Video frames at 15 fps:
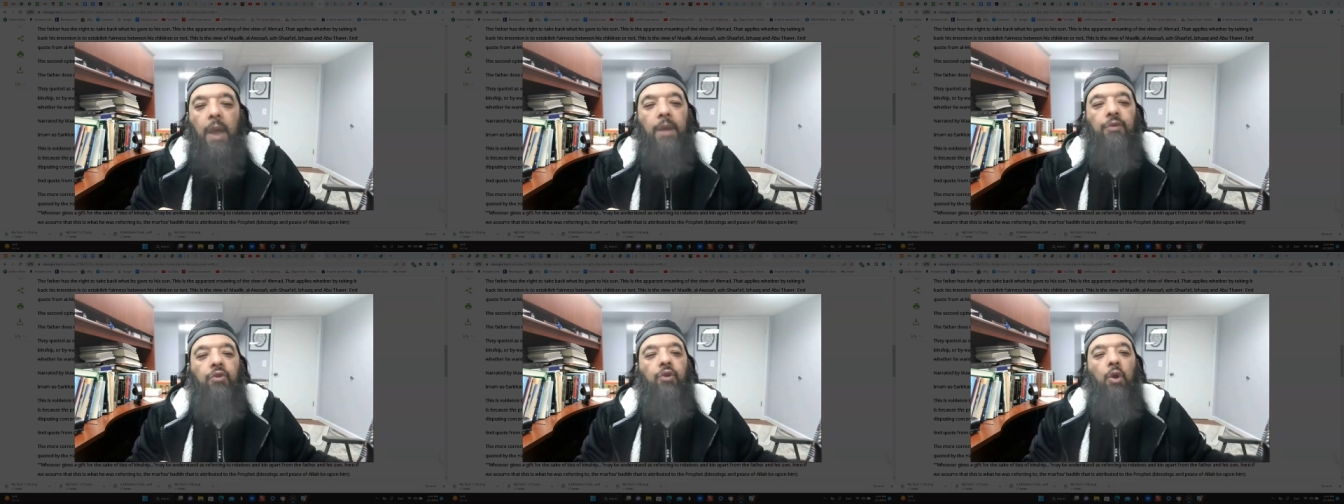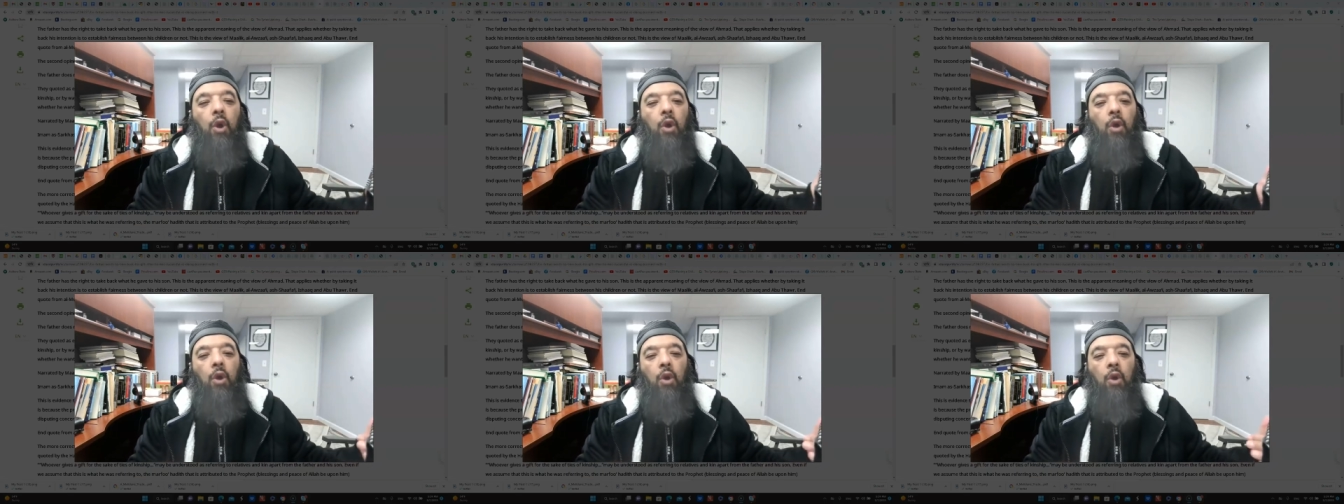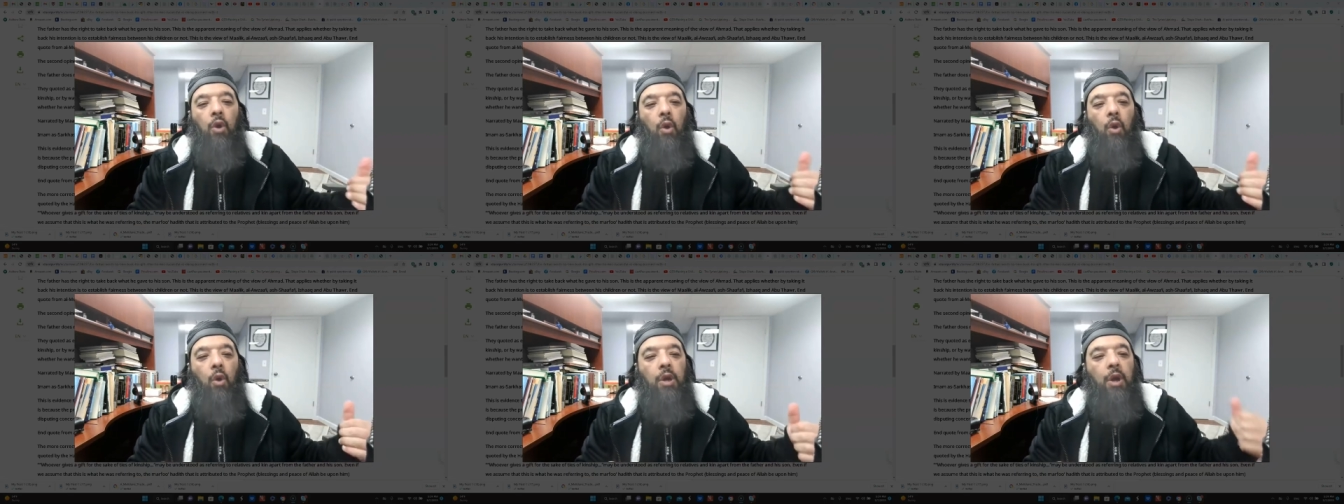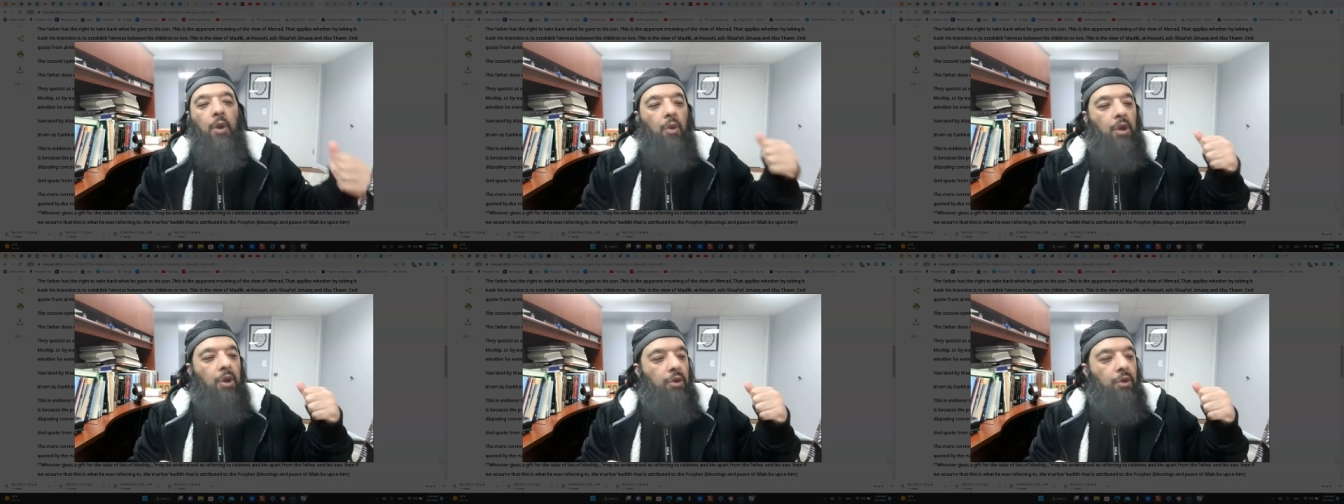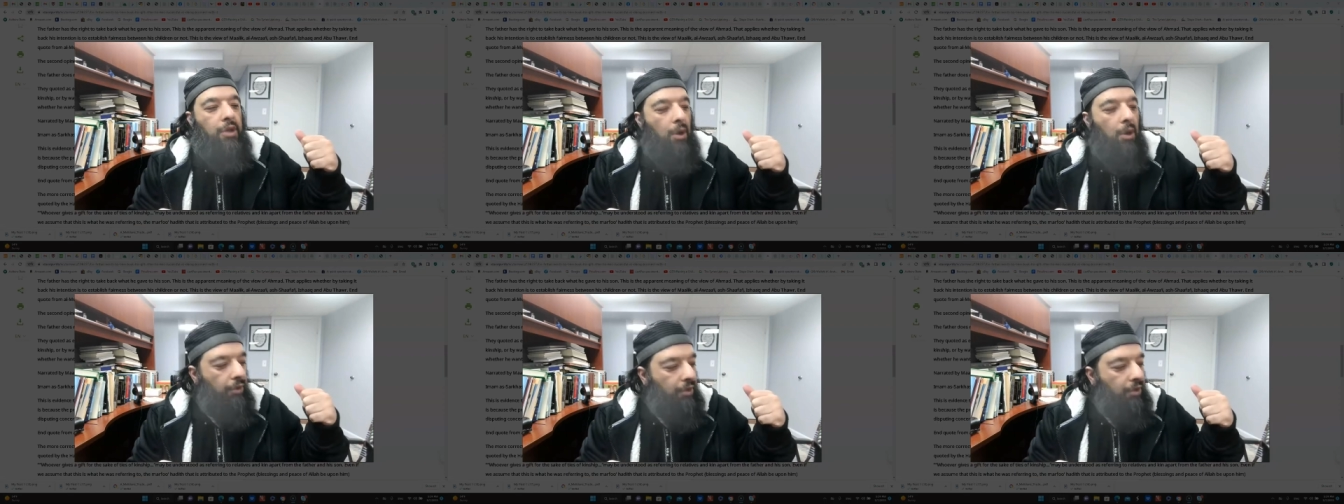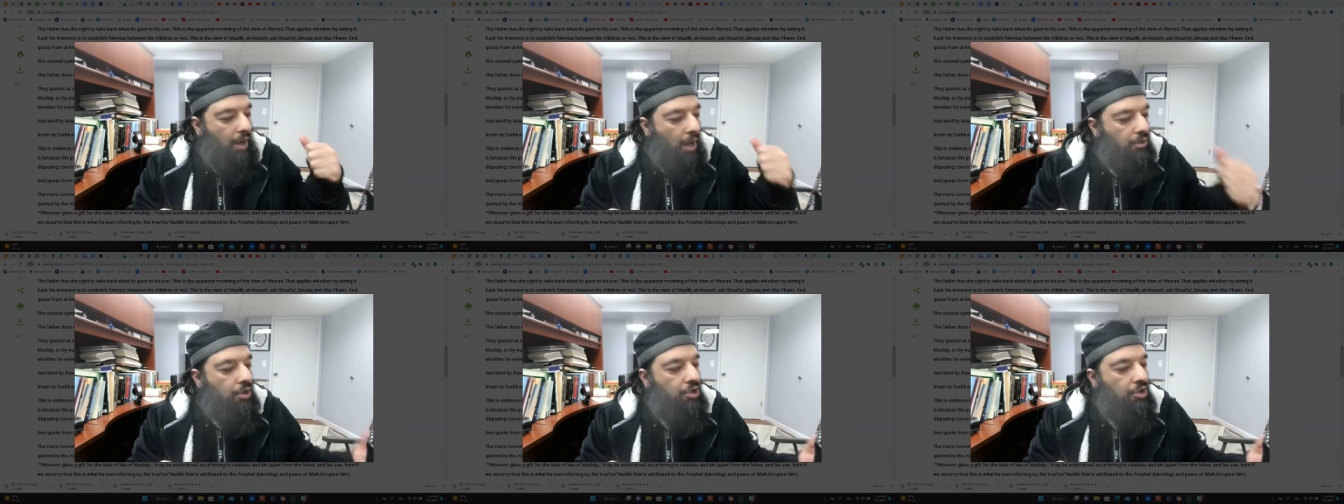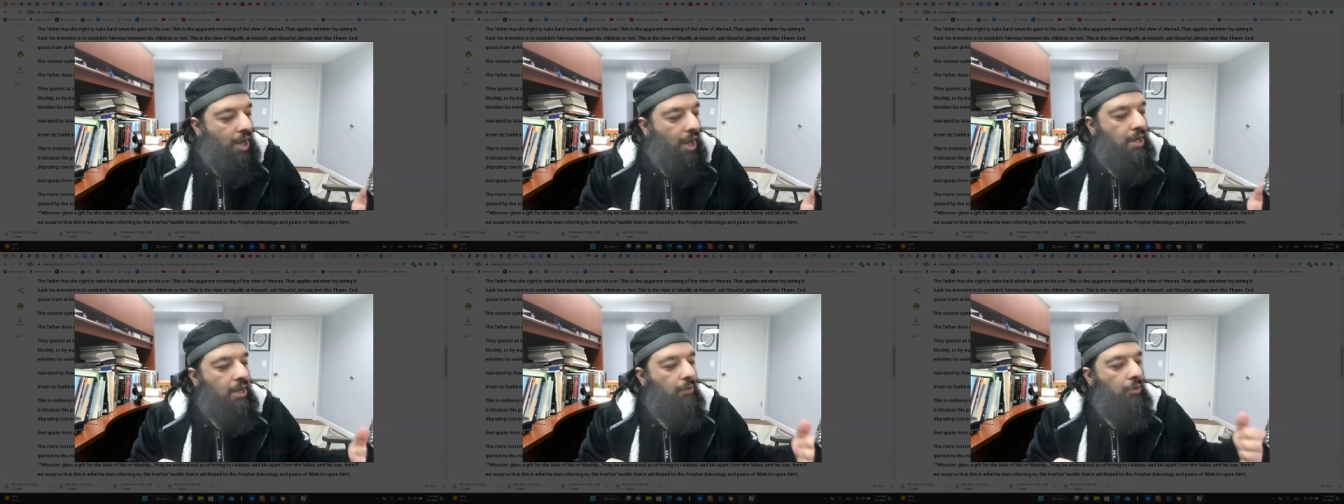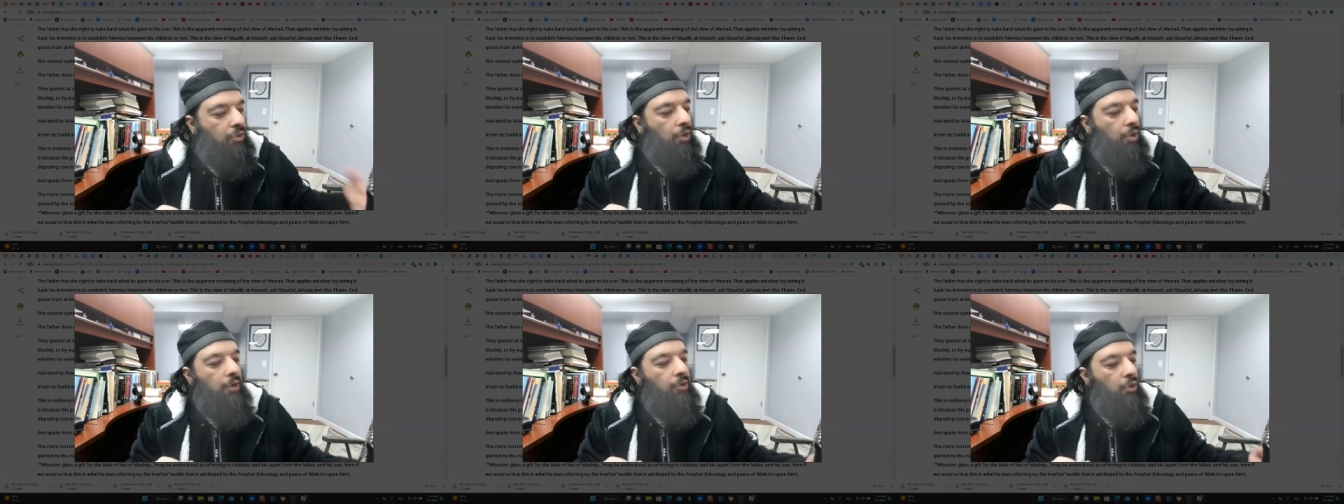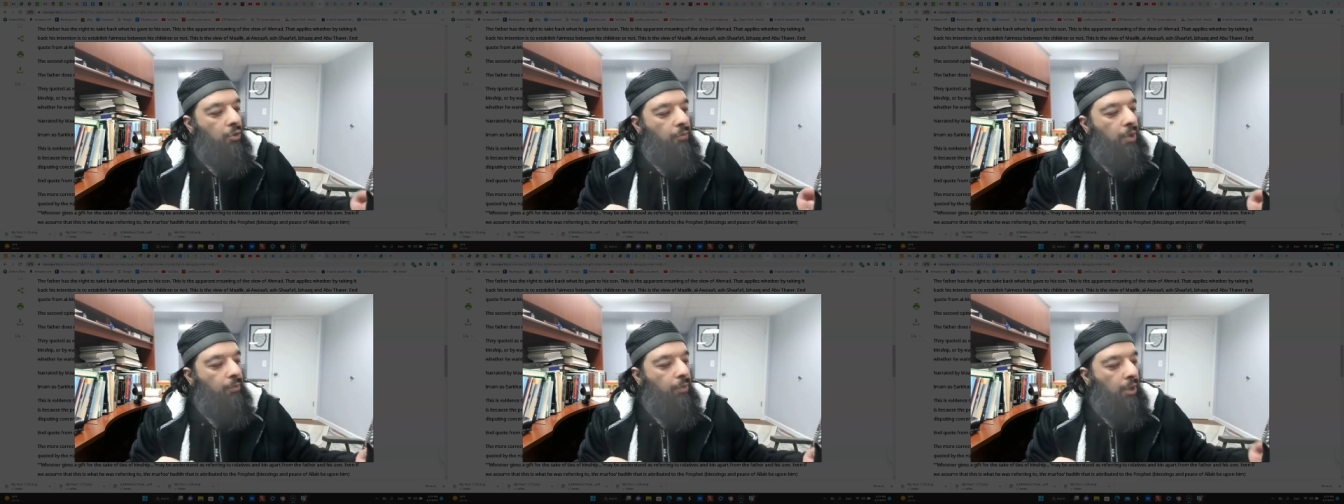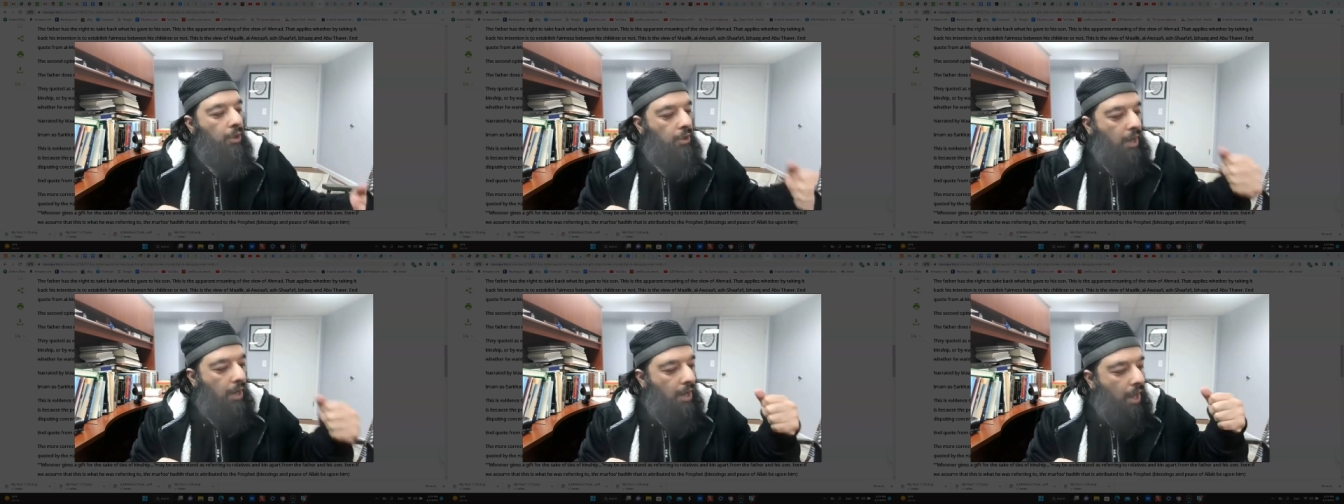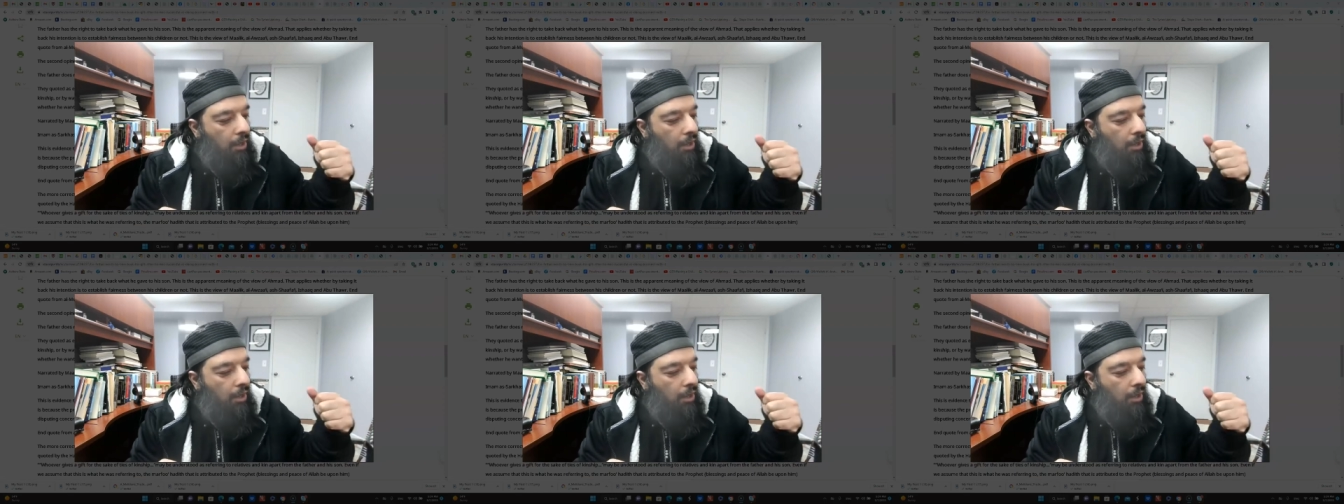And so or, or, or there was an understanding between two people that